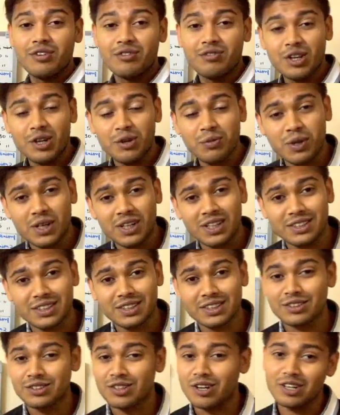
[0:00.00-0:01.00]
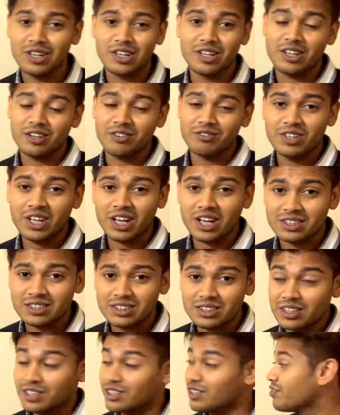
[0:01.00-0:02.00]
15 minutes is not a tough
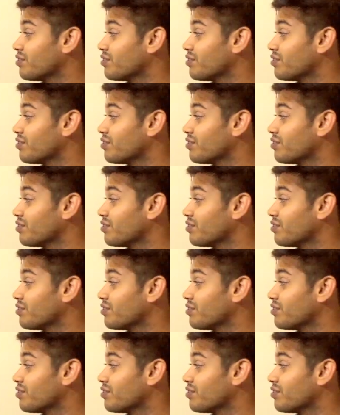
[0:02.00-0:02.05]
task